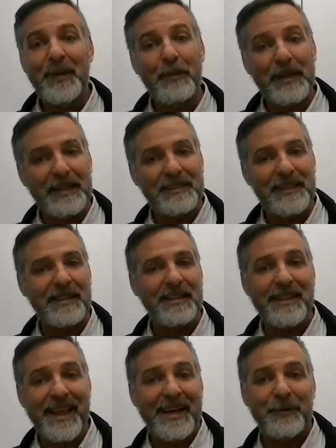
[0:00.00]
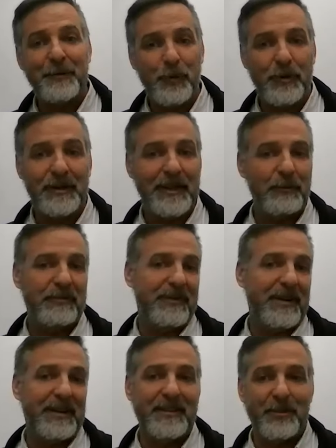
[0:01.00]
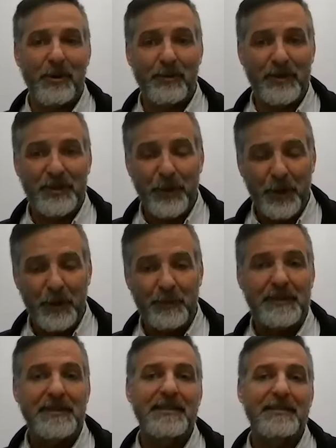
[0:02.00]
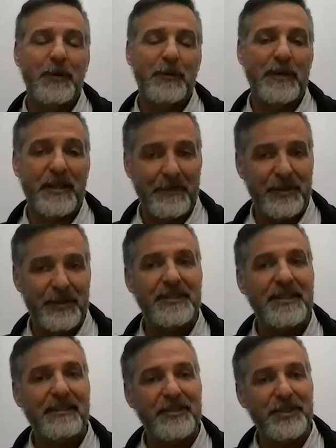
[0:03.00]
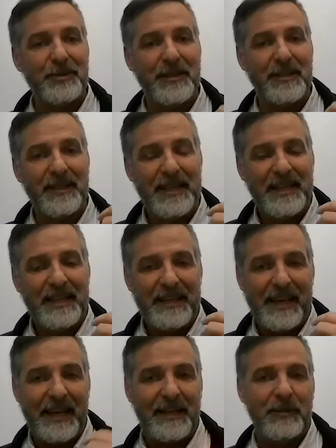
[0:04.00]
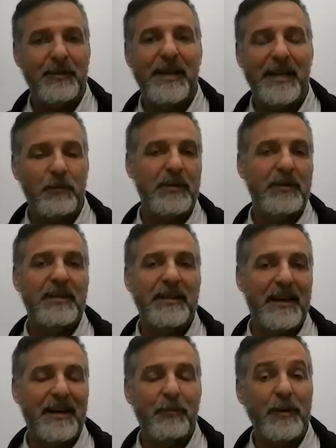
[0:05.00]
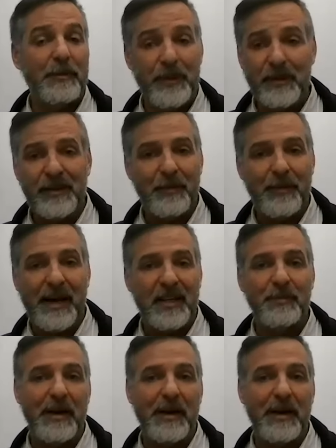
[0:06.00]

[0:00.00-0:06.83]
But it's in that work that we find enormous purpose when we commit ourselves to it, and we build the path